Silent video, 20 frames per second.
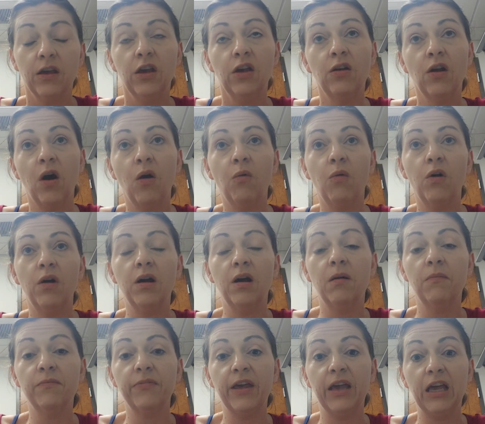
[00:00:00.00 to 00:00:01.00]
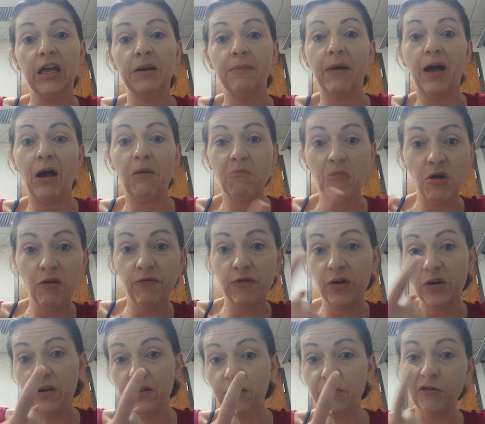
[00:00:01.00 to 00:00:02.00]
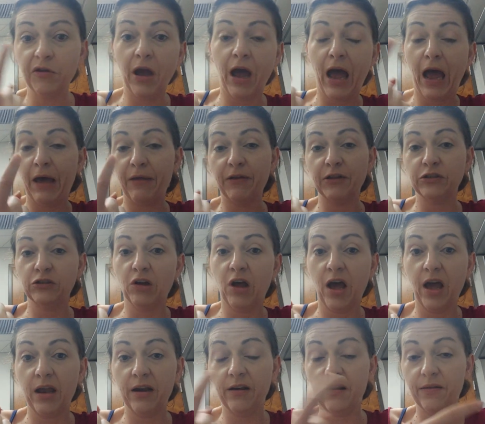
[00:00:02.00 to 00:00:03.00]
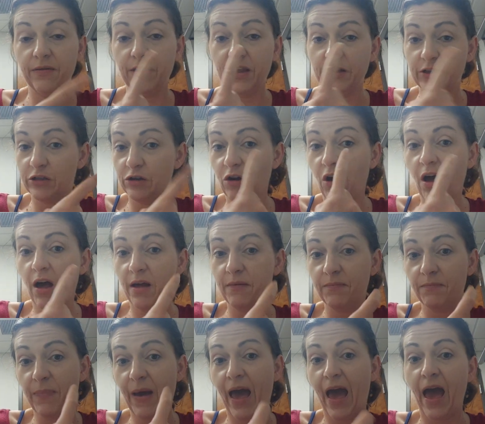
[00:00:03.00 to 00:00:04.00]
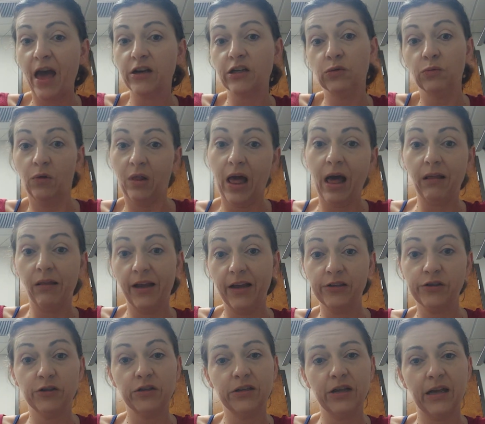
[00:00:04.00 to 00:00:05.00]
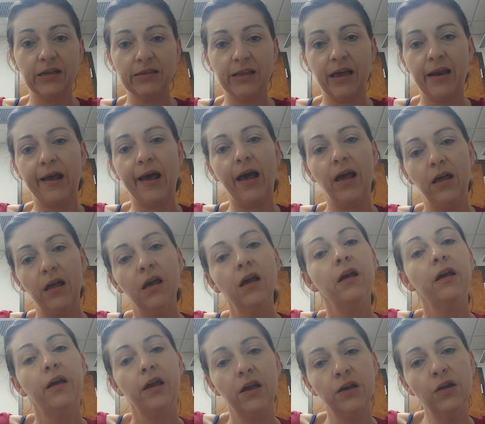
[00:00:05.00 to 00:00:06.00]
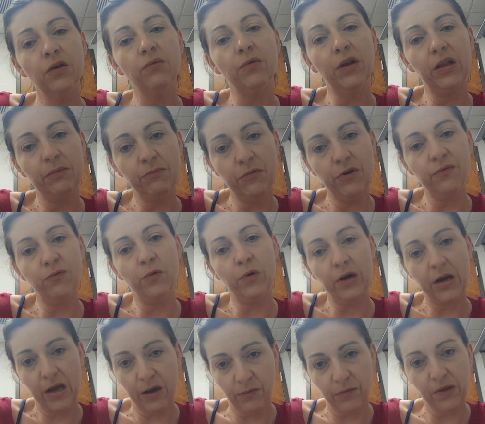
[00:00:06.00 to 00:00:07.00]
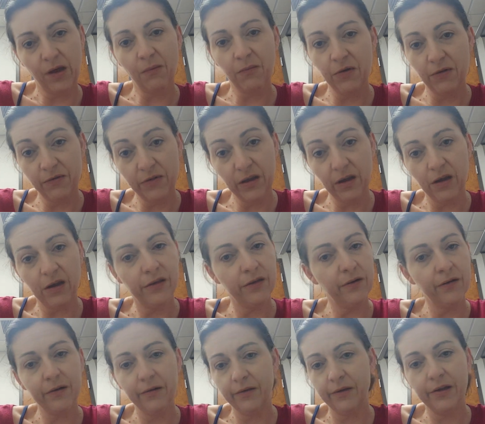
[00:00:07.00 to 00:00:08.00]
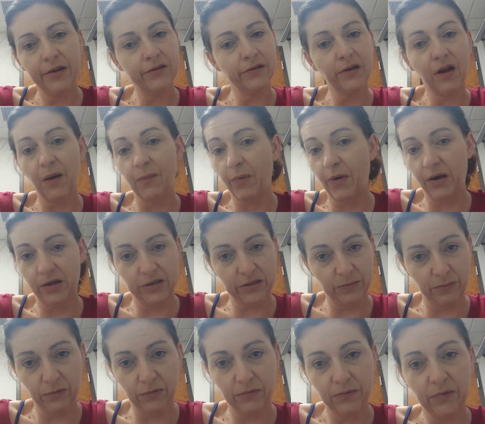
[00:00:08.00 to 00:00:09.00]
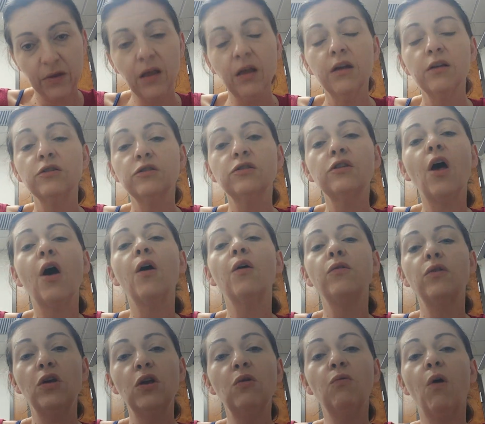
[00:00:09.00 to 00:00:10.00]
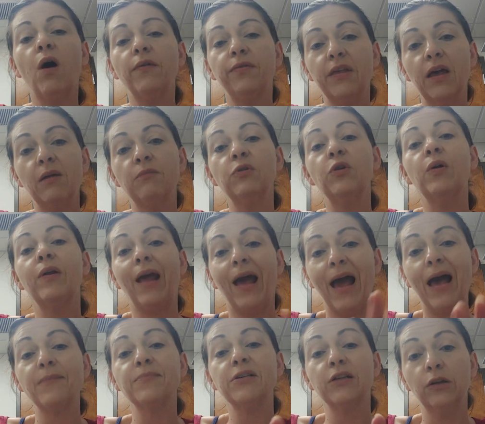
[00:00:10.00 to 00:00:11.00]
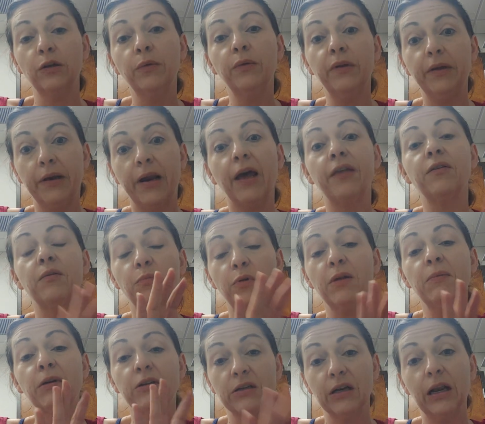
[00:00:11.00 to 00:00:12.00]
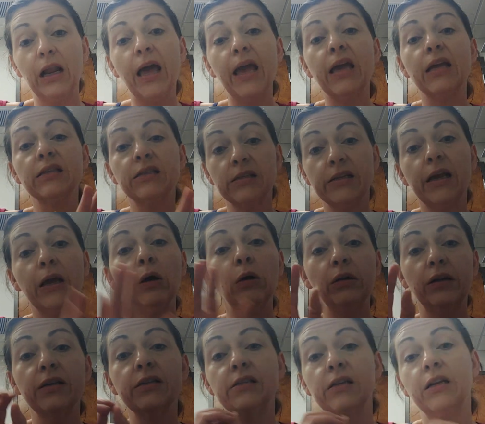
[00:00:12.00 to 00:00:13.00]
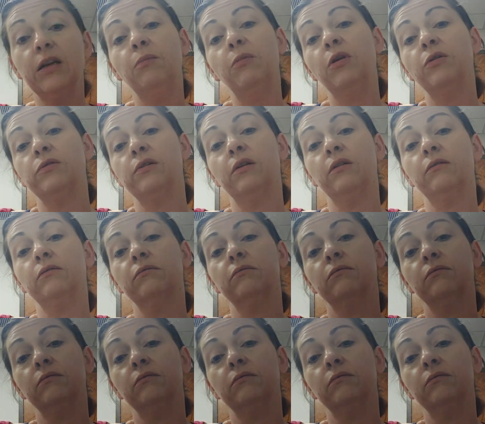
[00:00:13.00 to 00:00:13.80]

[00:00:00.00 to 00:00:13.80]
You don't want them thinking about moving the eye that's not patched. Well, I'll exercise that eye. Can you really move one eye without moving the other? It's not possible. So you want them doing absolutely nothing. Pretty much laying still, listening to music.